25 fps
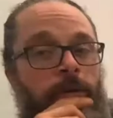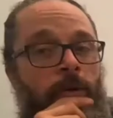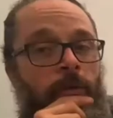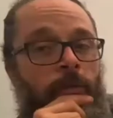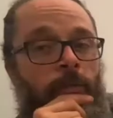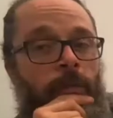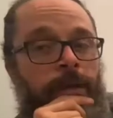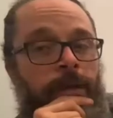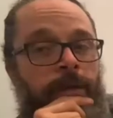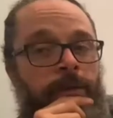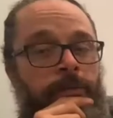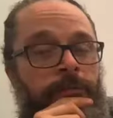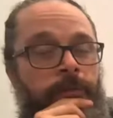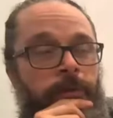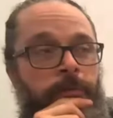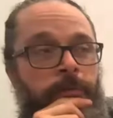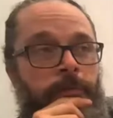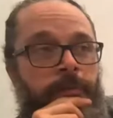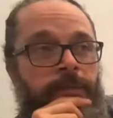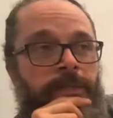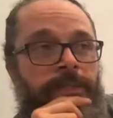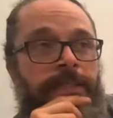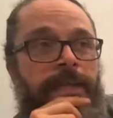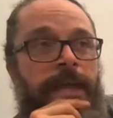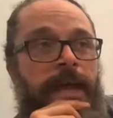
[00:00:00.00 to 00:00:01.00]
a week
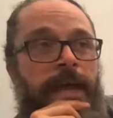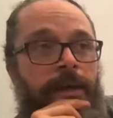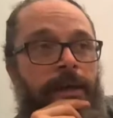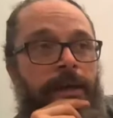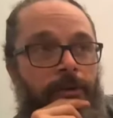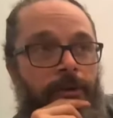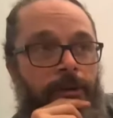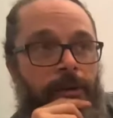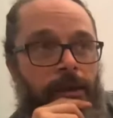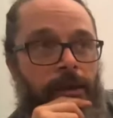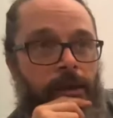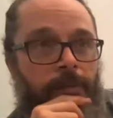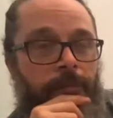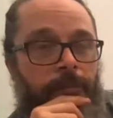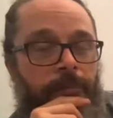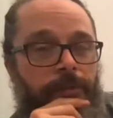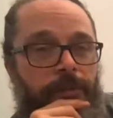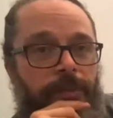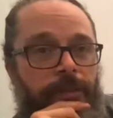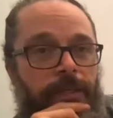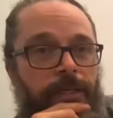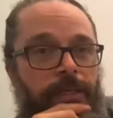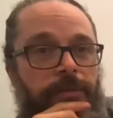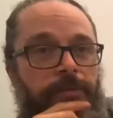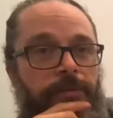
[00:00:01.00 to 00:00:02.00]
from Saturday, I
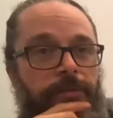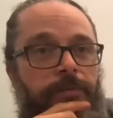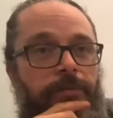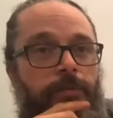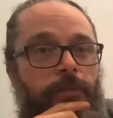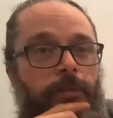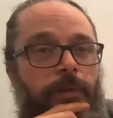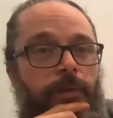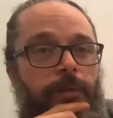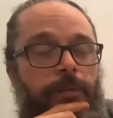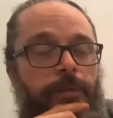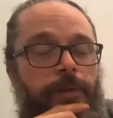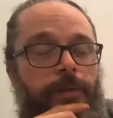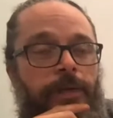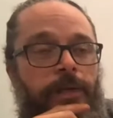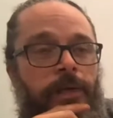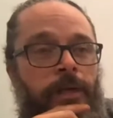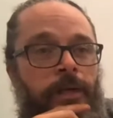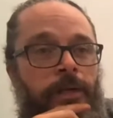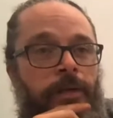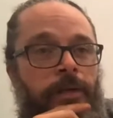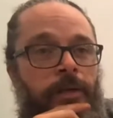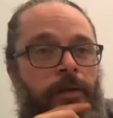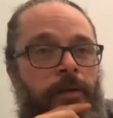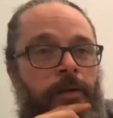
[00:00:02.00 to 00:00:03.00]
believe, will be
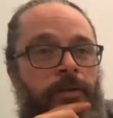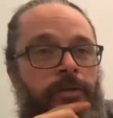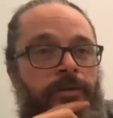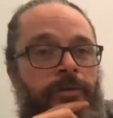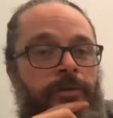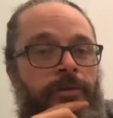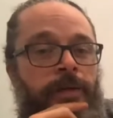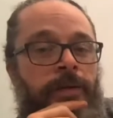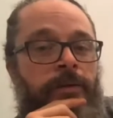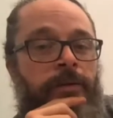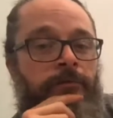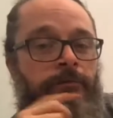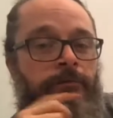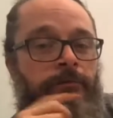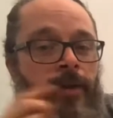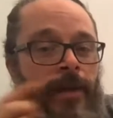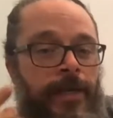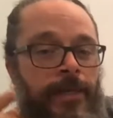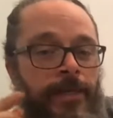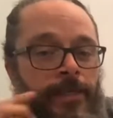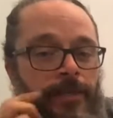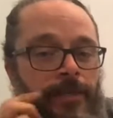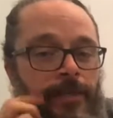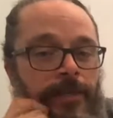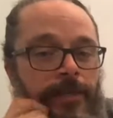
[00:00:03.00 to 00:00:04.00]
an archery
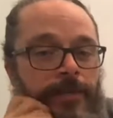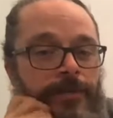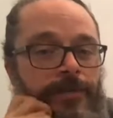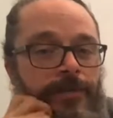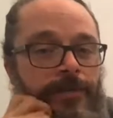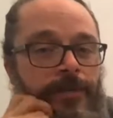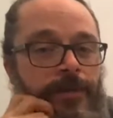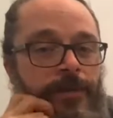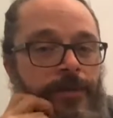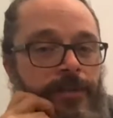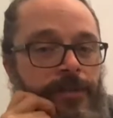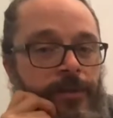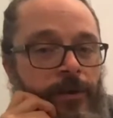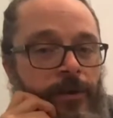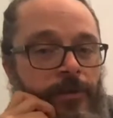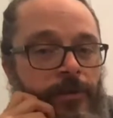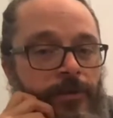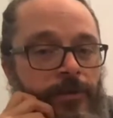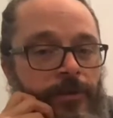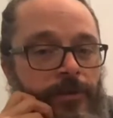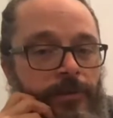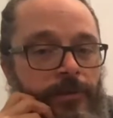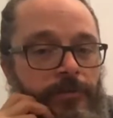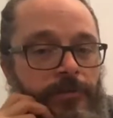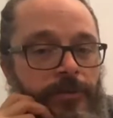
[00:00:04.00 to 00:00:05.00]
event that's going to
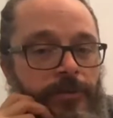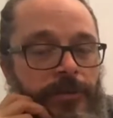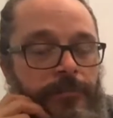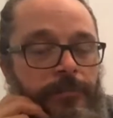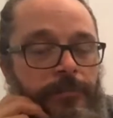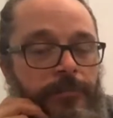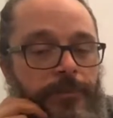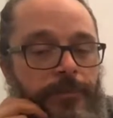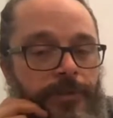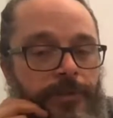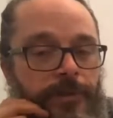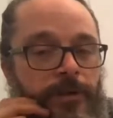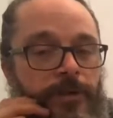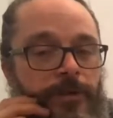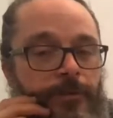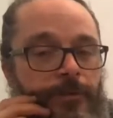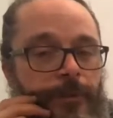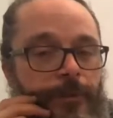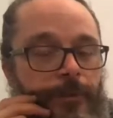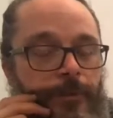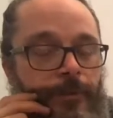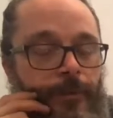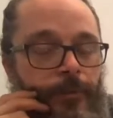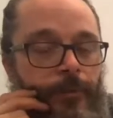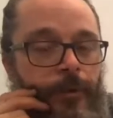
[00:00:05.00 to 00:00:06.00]
start to
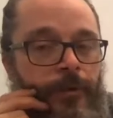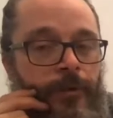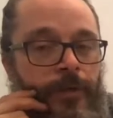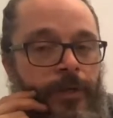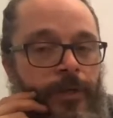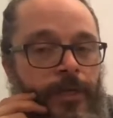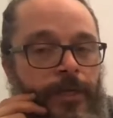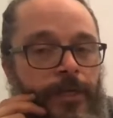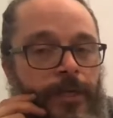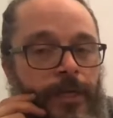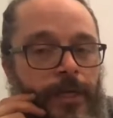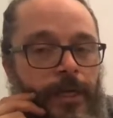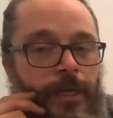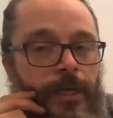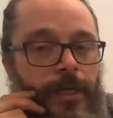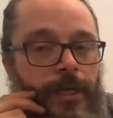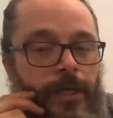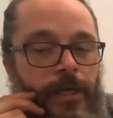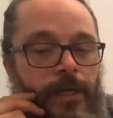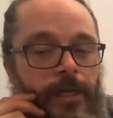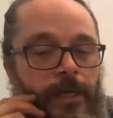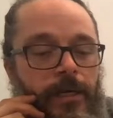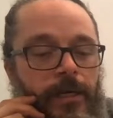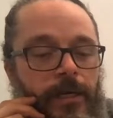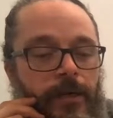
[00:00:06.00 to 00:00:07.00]
be promoted.
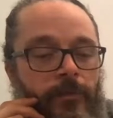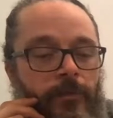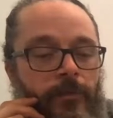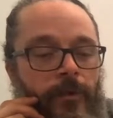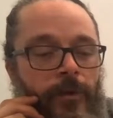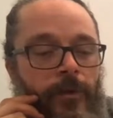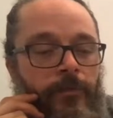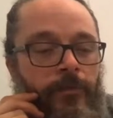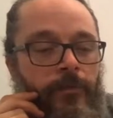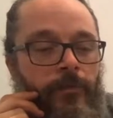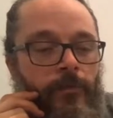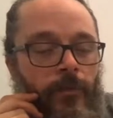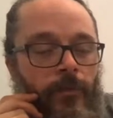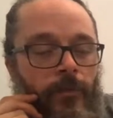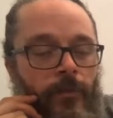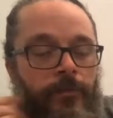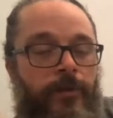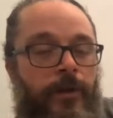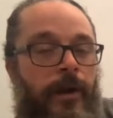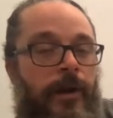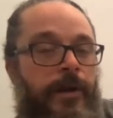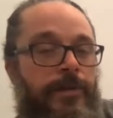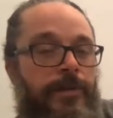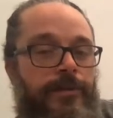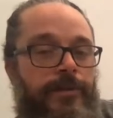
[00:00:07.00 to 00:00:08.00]
One of
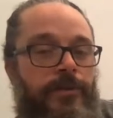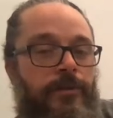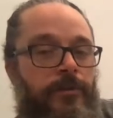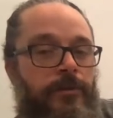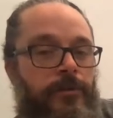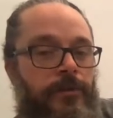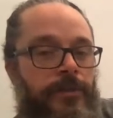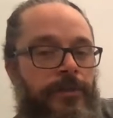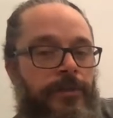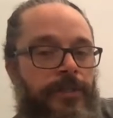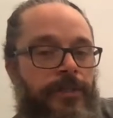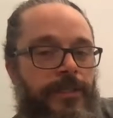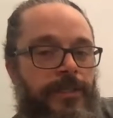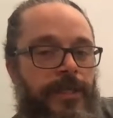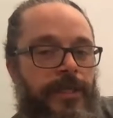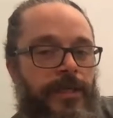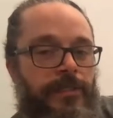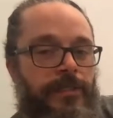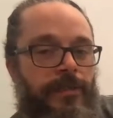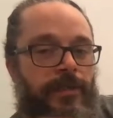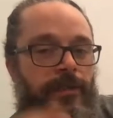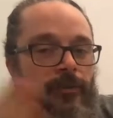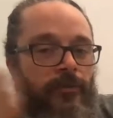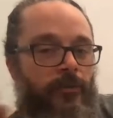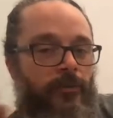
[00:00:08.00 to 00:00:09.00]
our high schoolers has
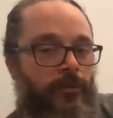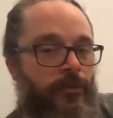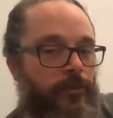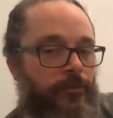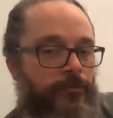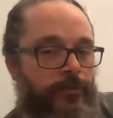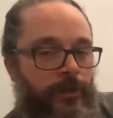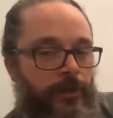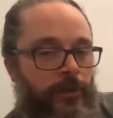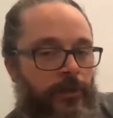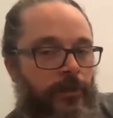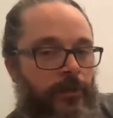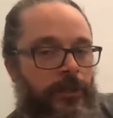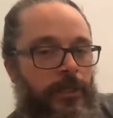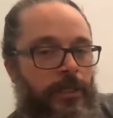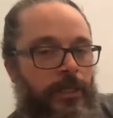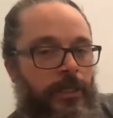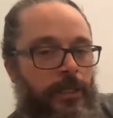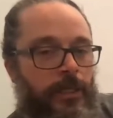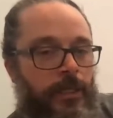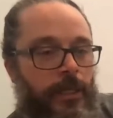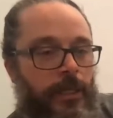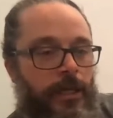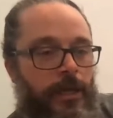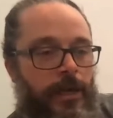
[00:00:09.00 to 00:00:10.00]
gotten together with one of our
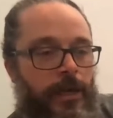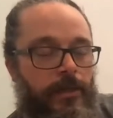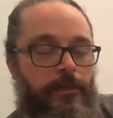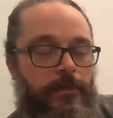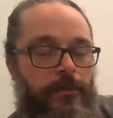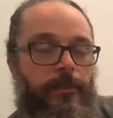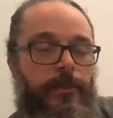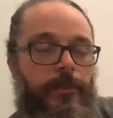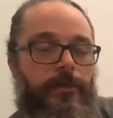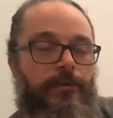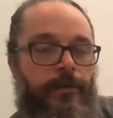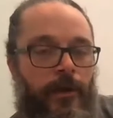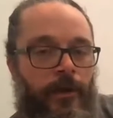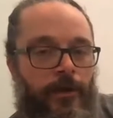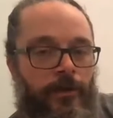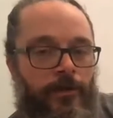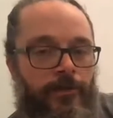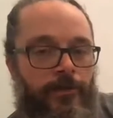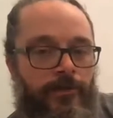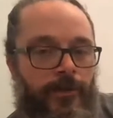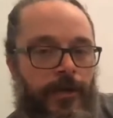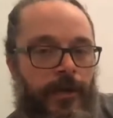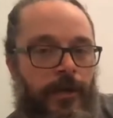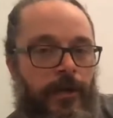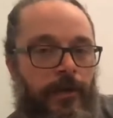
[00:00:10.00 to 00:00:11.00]
elementary
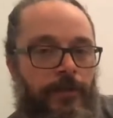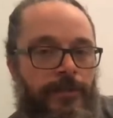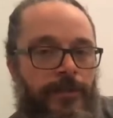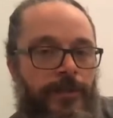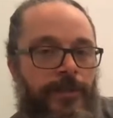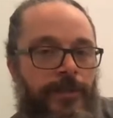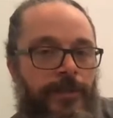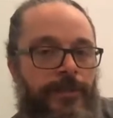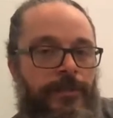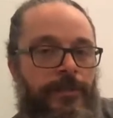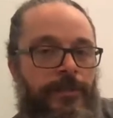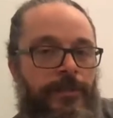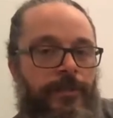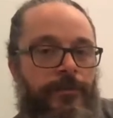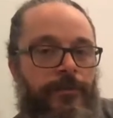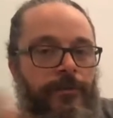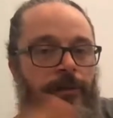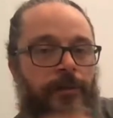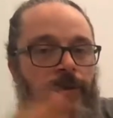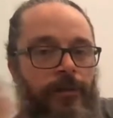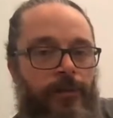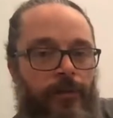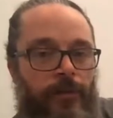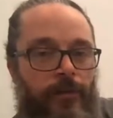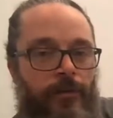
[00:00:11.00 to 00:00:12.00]
archery coaches, and they're going
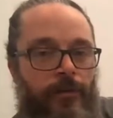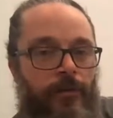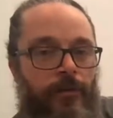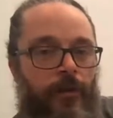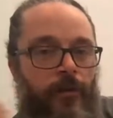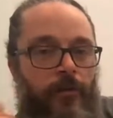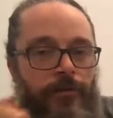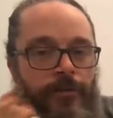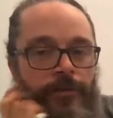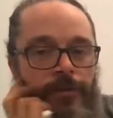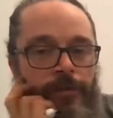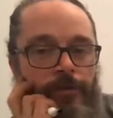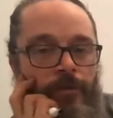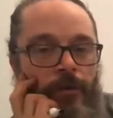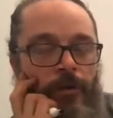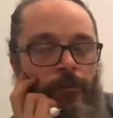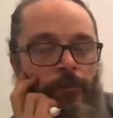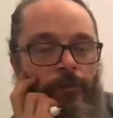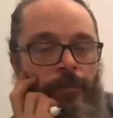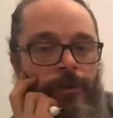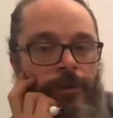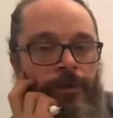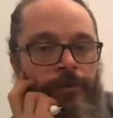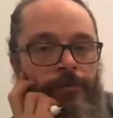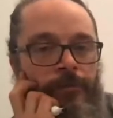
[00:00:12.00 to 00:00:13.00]
to host an
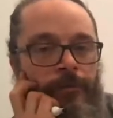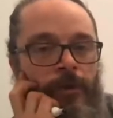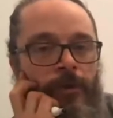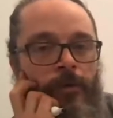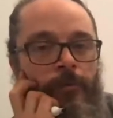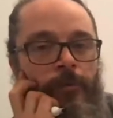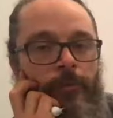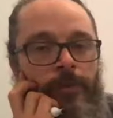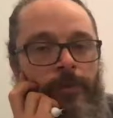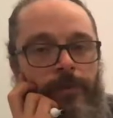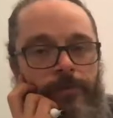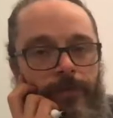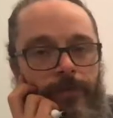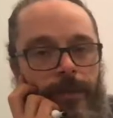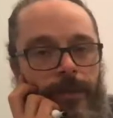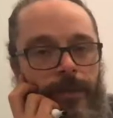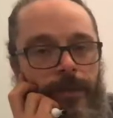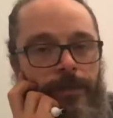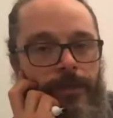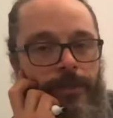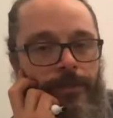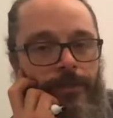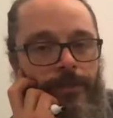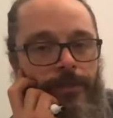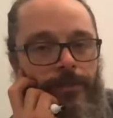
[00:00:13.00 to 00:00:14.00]
open
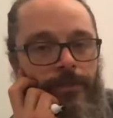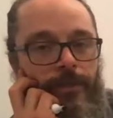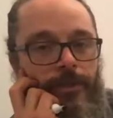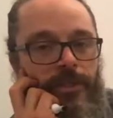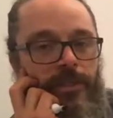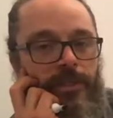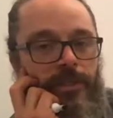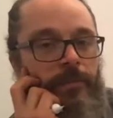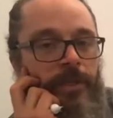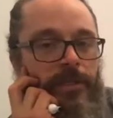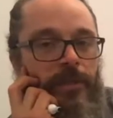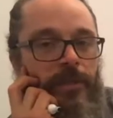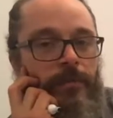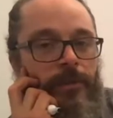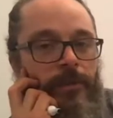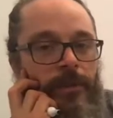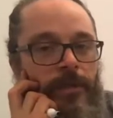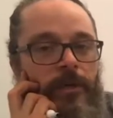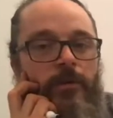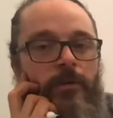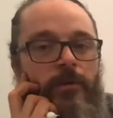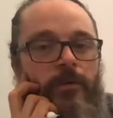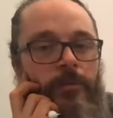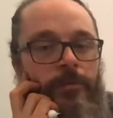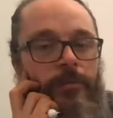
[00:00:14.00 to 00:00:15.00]
event. And so they just picked up
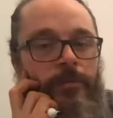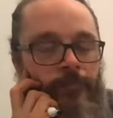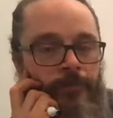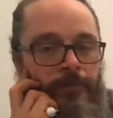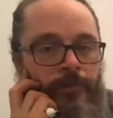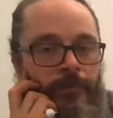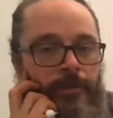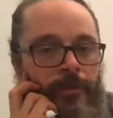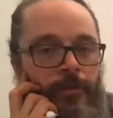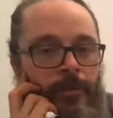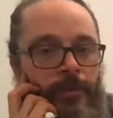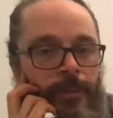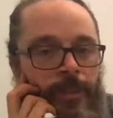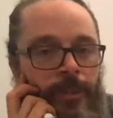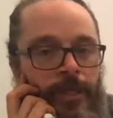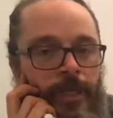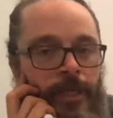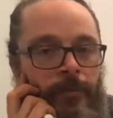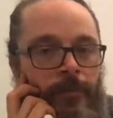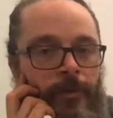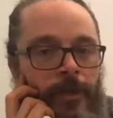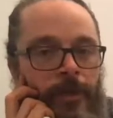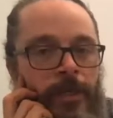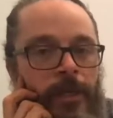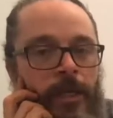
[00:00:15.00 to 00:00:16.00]
the equipment from school today.
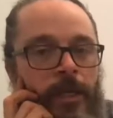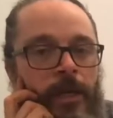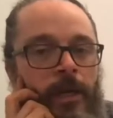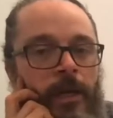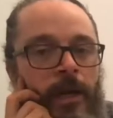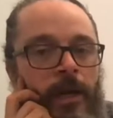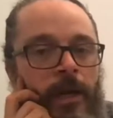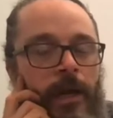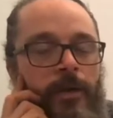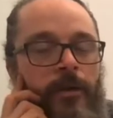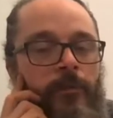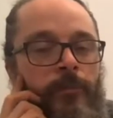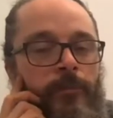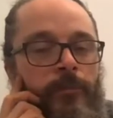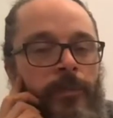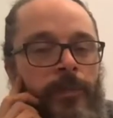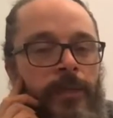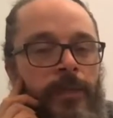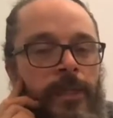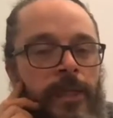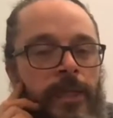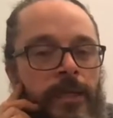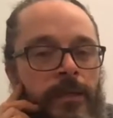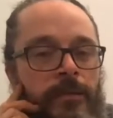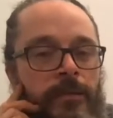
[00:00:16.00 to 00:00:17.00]
But I don't
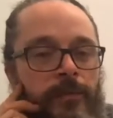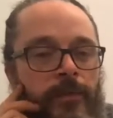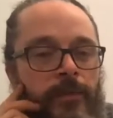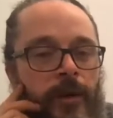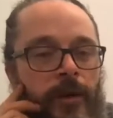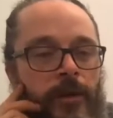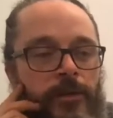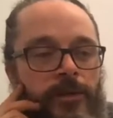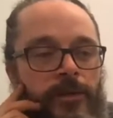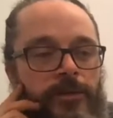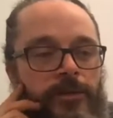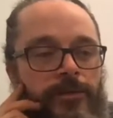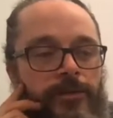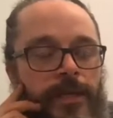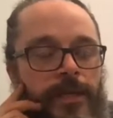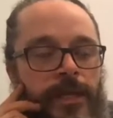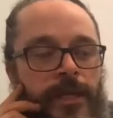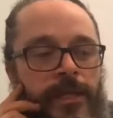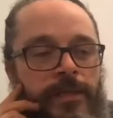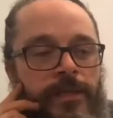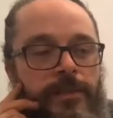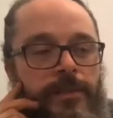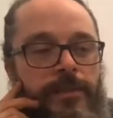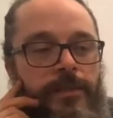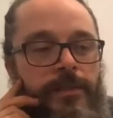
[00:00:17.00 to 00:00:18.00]
believe
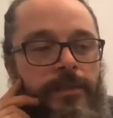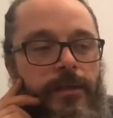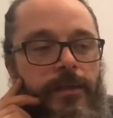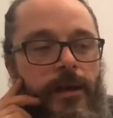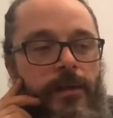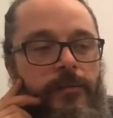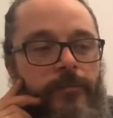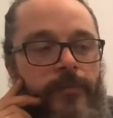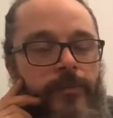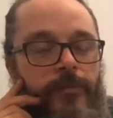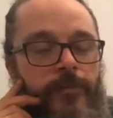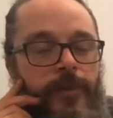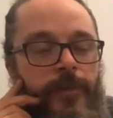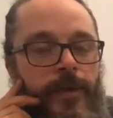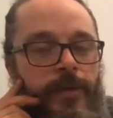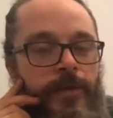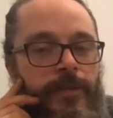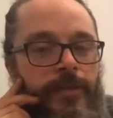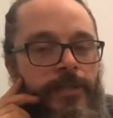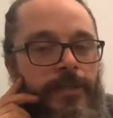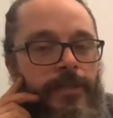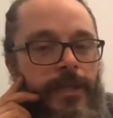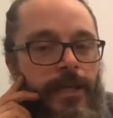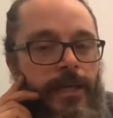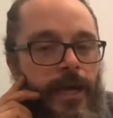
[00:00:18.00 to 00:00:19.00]
archery is governed by
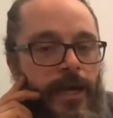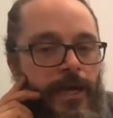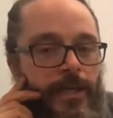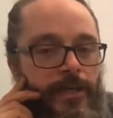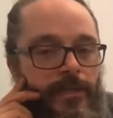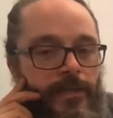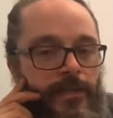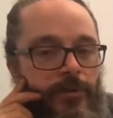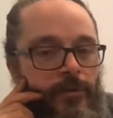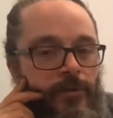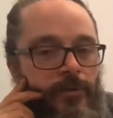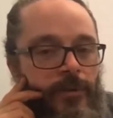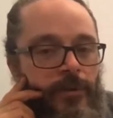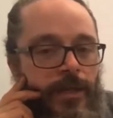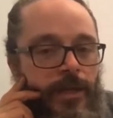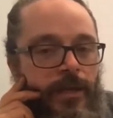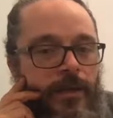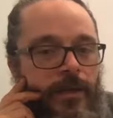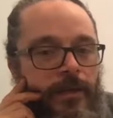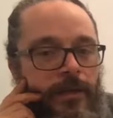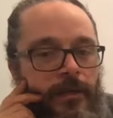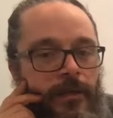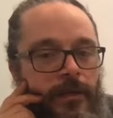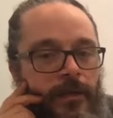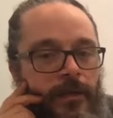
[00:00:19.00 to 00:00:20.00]
the state high school league.